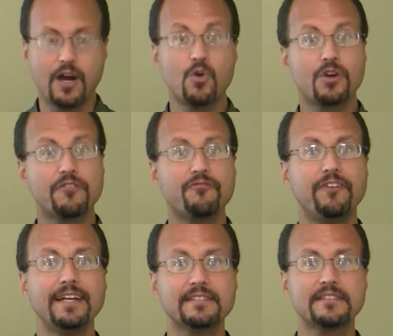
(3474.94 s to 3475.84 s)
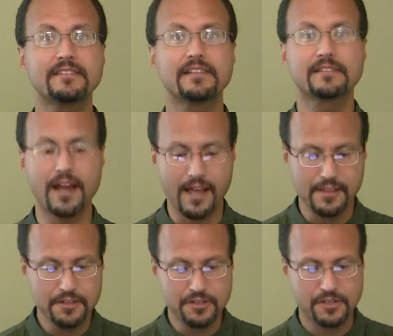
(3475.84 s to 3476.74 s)
who confesses this
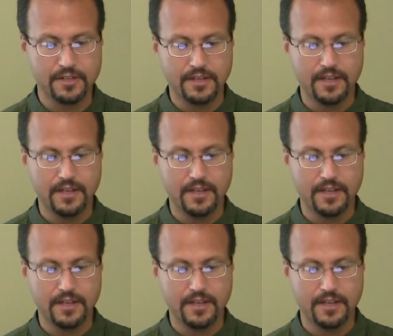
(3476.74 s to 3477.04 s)
knowledge,